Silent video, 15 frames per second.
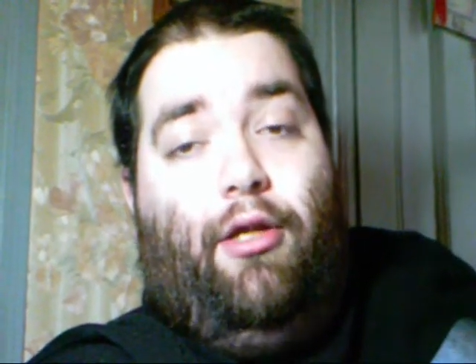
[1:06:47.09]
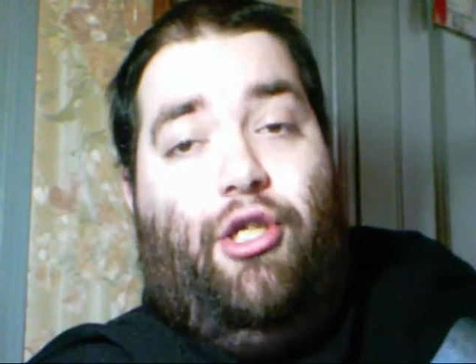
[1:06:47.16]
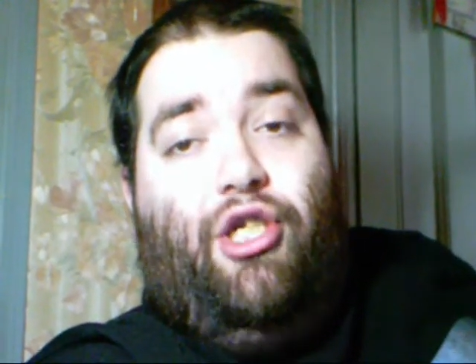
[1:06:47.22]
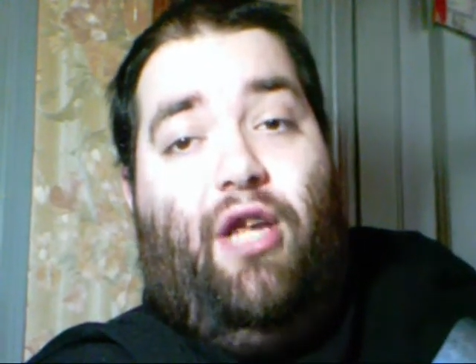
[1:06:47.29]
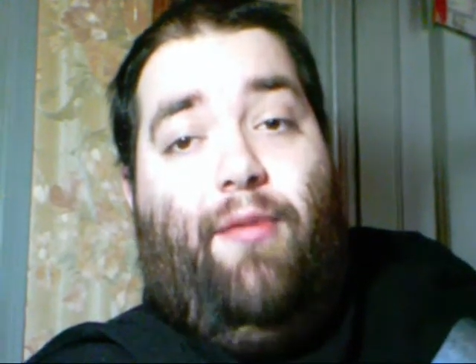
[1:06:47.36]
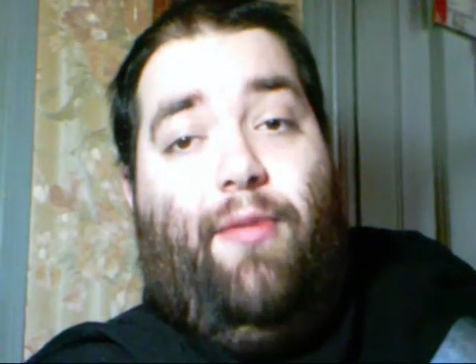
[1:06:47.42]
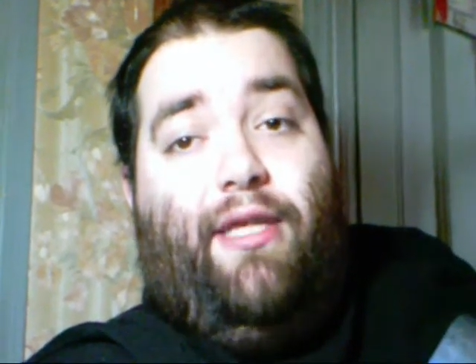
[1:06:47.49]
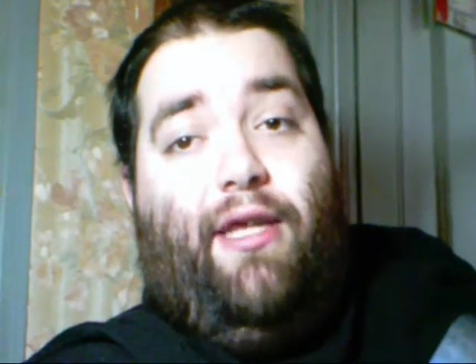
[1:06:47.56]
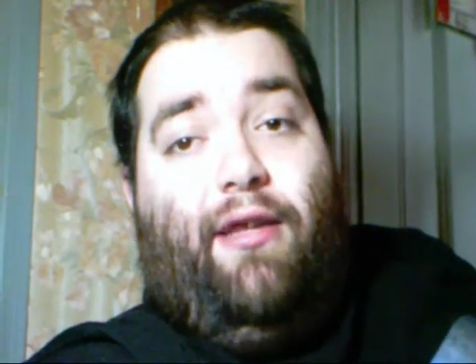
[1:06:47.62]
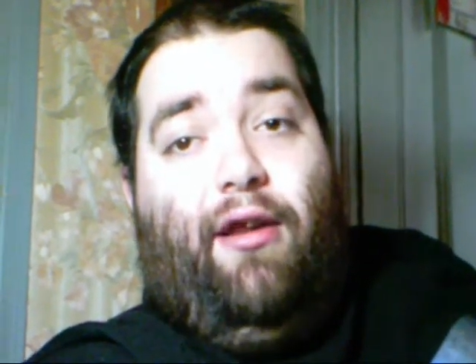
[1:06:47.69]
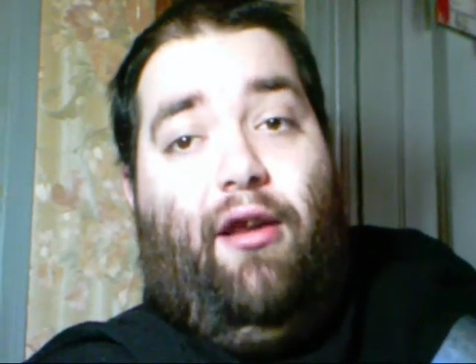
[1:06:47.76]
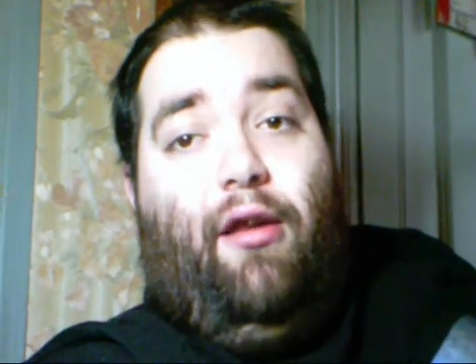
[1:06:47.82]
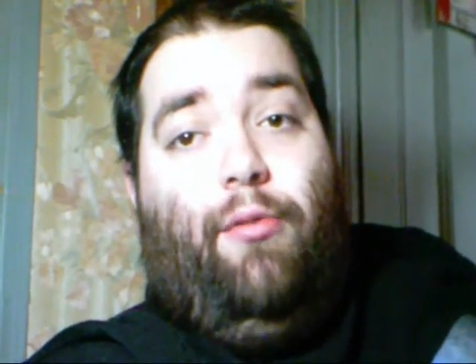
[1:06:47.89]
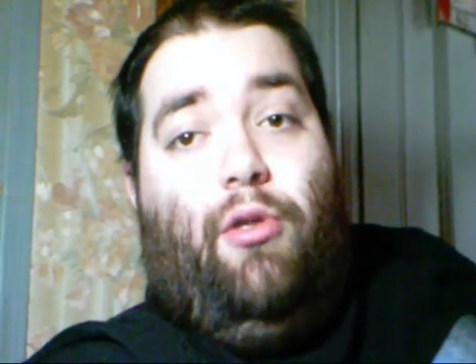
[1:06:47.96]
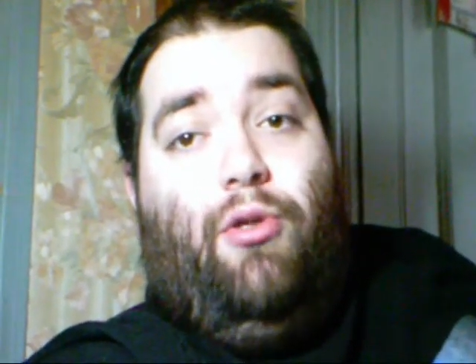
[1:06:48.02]
Sheamus
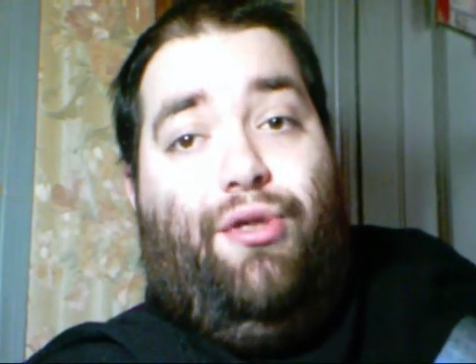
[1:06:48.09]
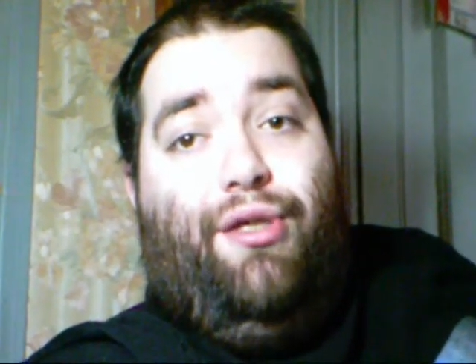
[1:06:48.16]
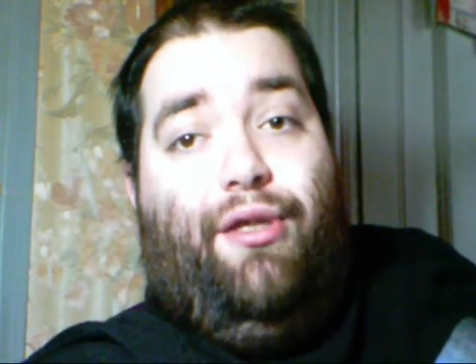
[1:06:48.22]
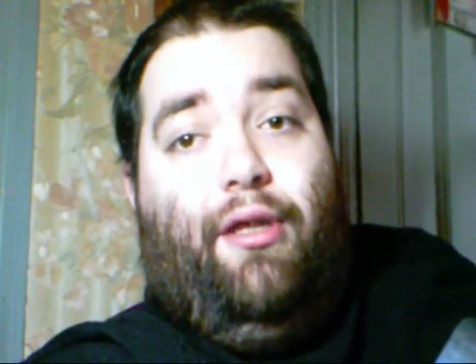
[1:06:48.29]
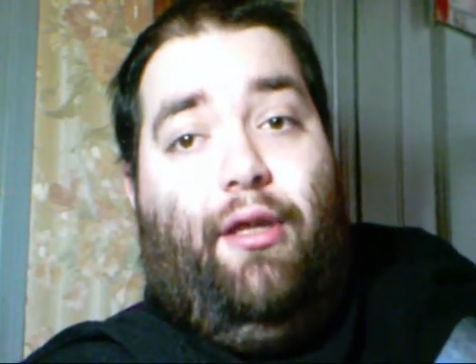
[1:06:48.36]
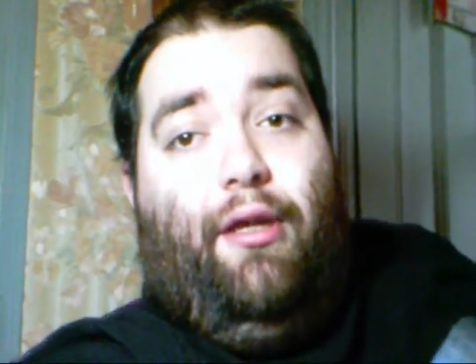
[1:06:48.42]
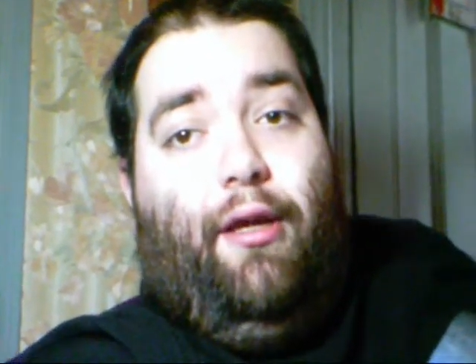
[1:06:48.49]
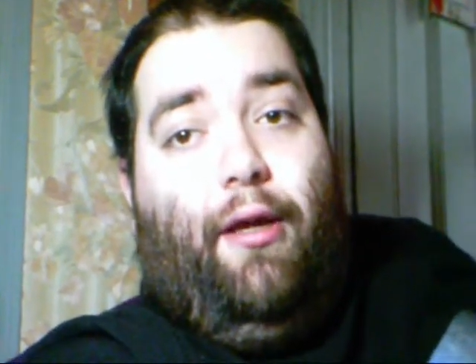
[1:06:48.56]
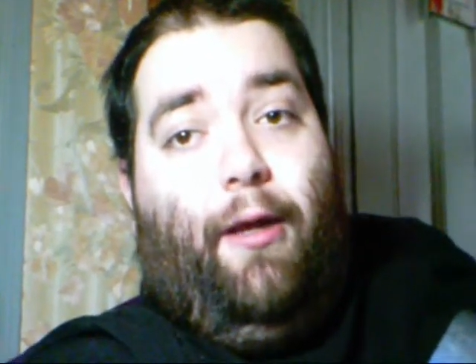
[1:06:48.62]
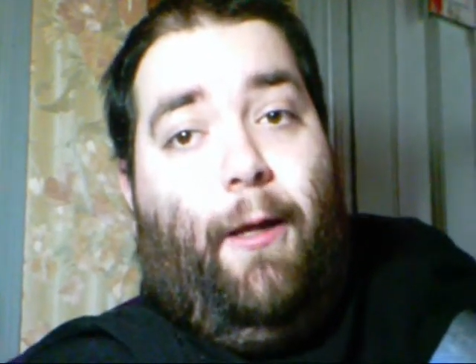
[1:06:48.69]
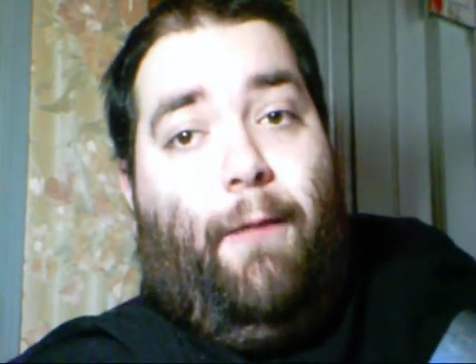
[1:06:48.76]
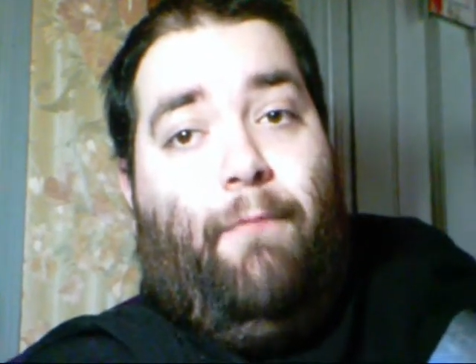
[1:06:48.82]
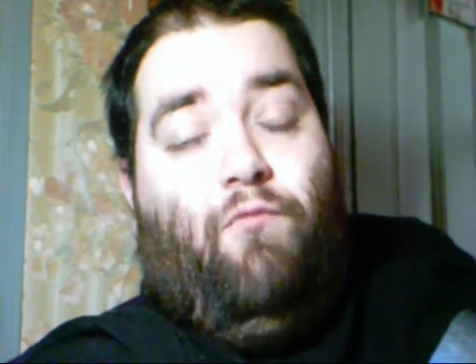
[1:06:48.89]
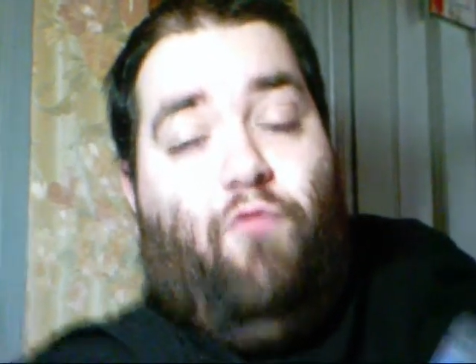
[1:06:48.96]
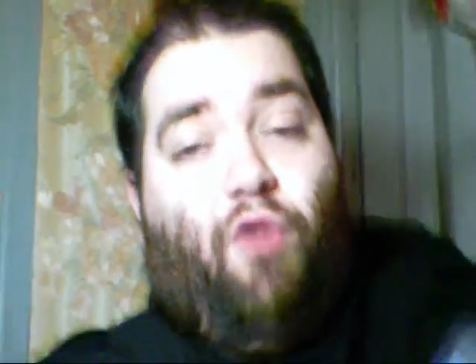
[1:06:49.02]
ended up using the
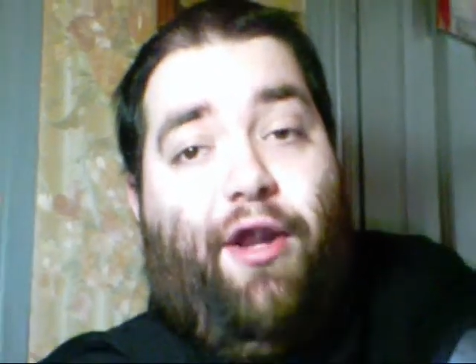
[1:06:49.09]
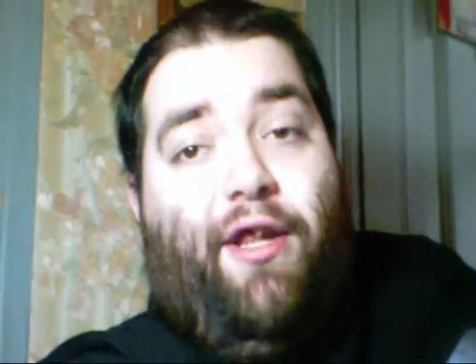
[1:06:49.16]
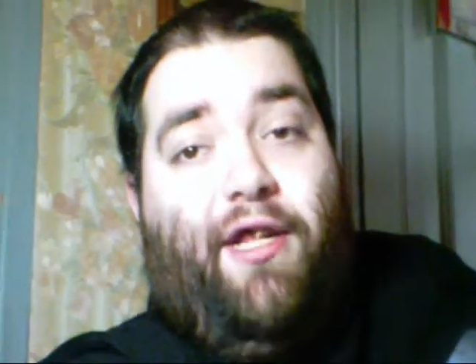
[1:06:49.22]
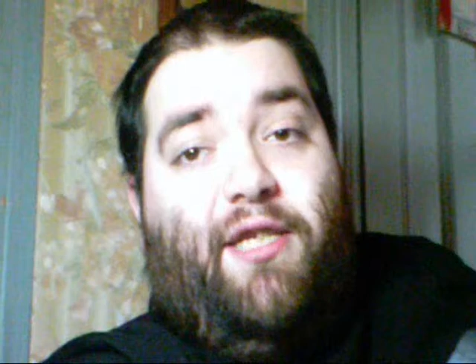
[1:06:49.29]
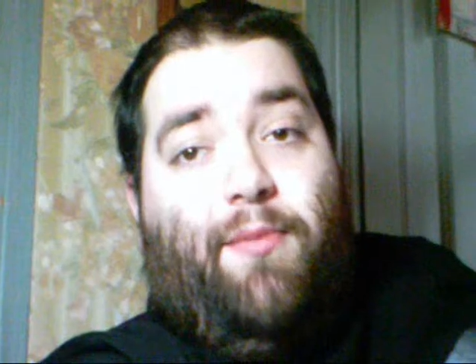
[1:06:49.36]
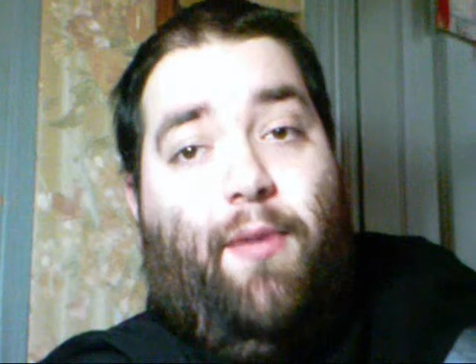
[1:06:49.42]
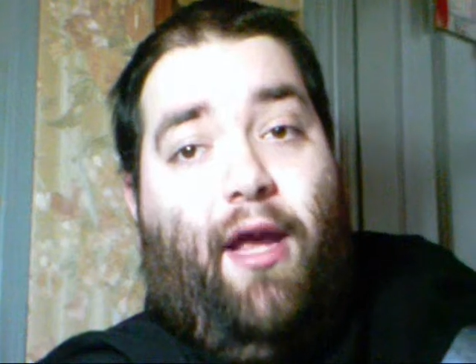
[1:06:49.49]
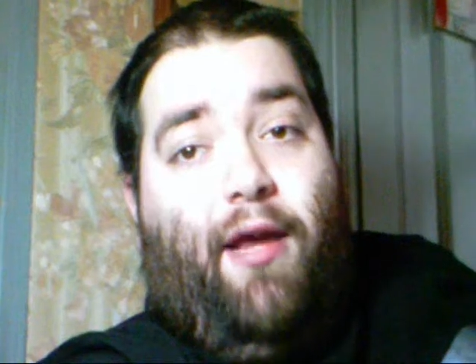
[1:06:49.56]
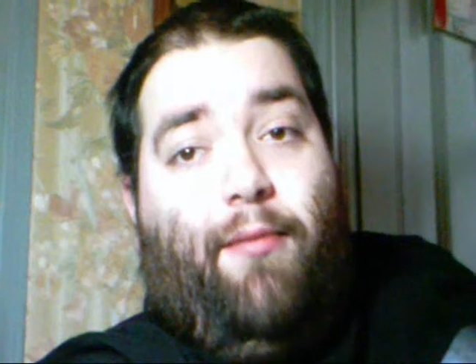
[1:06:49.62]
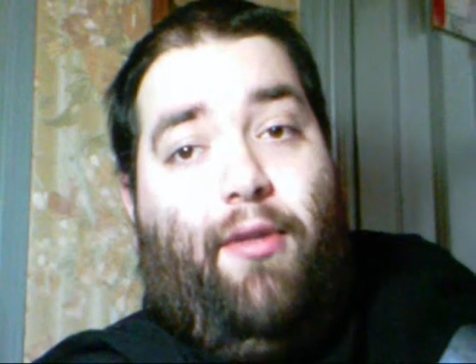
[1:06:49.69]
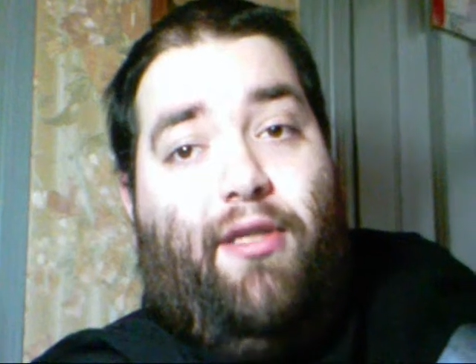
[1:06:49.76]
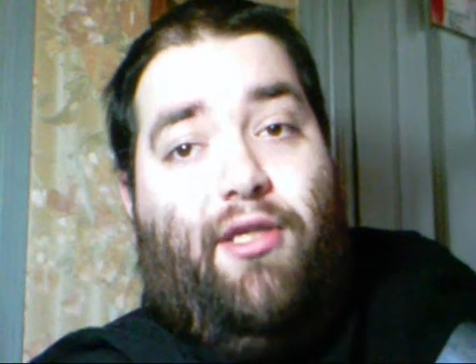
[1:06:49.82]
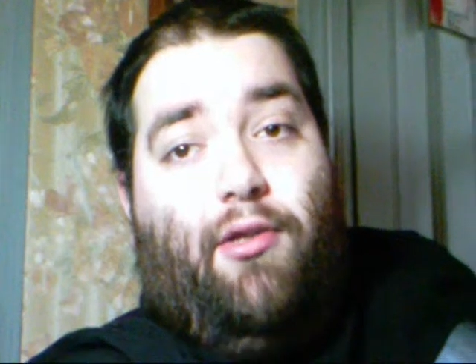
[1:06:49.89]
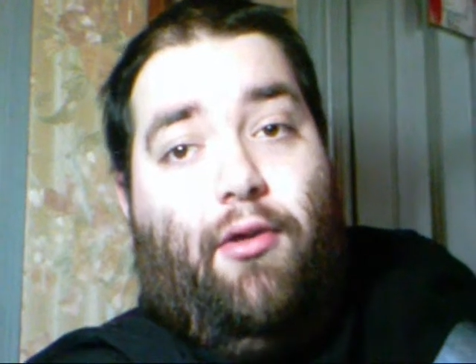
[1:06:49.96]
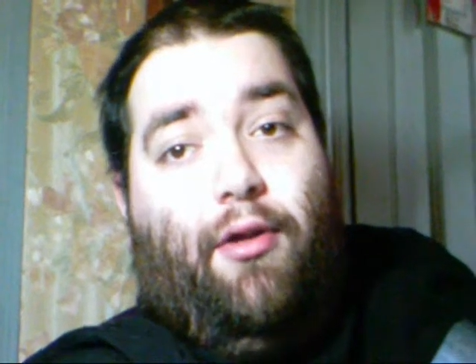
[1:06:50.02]
running spine
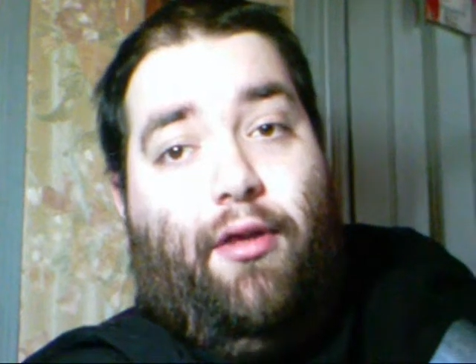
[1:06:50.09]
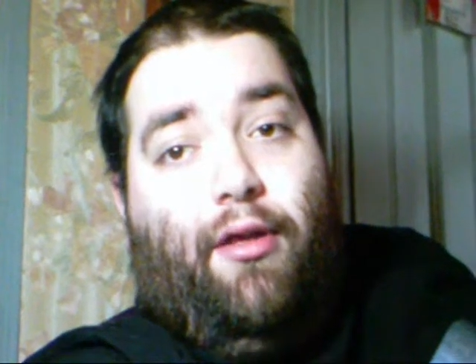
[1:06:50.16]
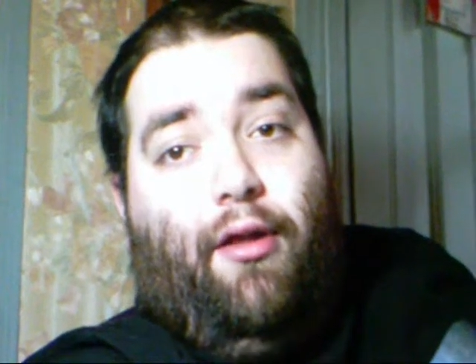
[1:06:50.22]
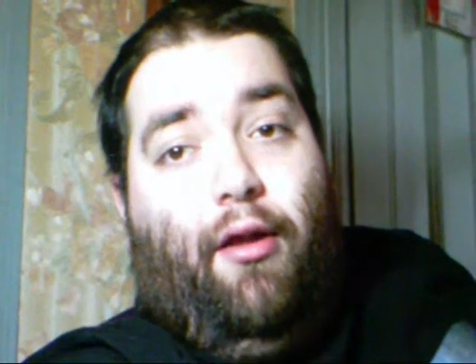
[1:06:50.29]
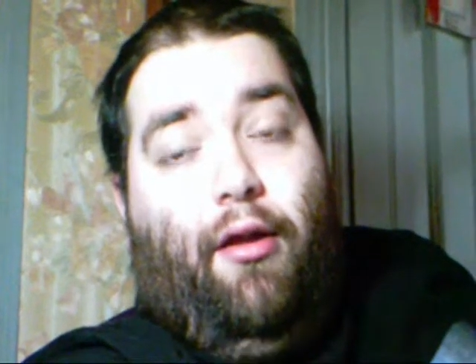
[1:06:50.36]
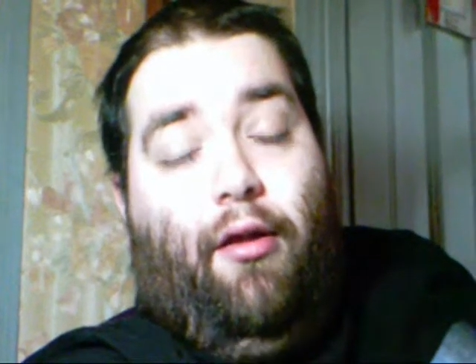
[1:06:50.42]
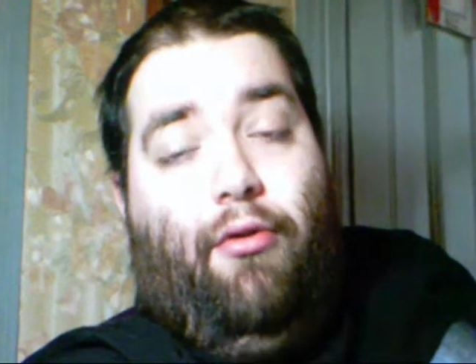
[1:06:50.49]
buster